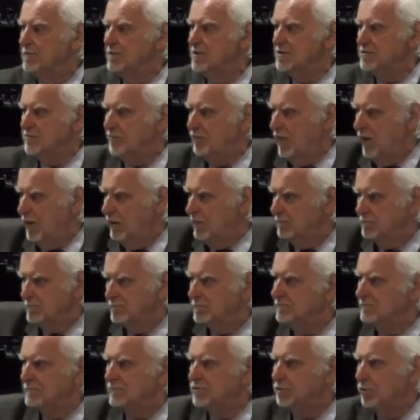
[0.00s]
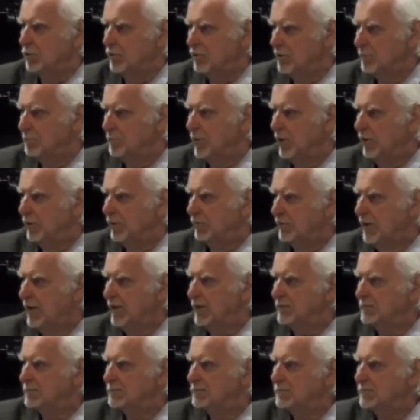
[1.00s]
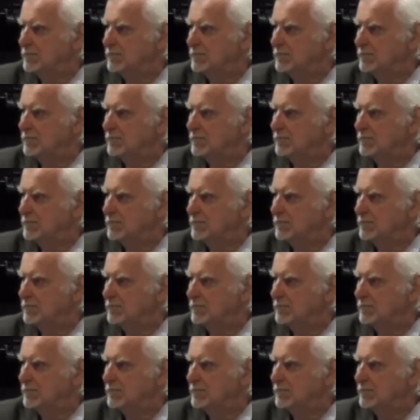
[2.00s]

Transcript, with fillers: Just fall short of the mark, right?